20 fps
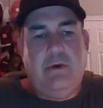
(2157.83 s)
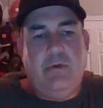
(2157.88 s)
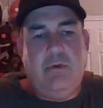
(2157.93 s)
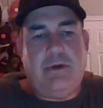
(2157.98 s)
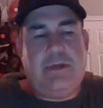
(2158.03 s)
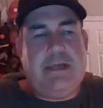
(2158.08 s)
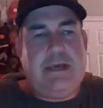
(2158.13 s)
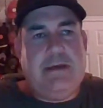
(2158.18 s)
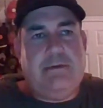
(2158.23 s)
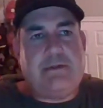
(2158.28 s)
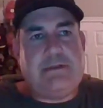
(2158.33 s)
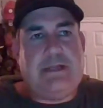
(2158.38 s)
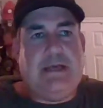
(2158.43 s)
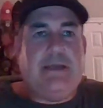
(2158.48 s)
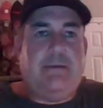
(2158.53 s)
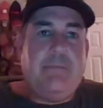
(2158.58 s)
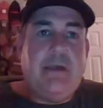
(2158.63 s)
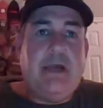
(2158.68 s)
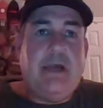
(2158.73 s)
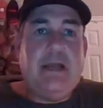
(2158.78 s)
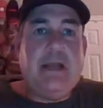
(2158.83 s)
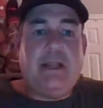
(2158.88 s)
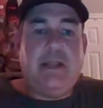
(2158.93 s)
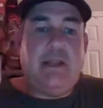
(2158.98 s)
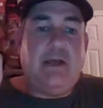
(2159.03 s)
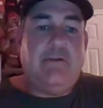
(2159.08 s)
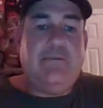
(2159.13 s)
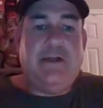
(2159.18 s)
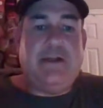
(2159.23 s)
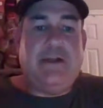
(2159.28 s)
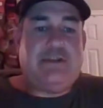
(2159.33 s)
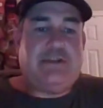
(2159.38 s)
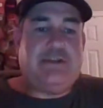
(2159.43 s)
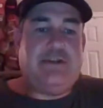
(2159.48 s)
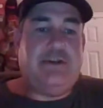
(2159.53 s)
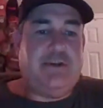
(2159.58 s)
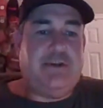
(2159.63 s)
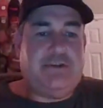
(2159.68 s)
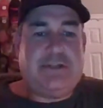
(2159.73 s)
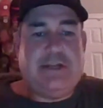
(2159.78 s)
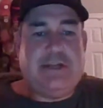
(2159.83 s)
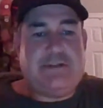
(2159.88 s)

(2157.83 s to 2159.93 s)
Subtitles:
one guy was like, "Man, I love that shirt.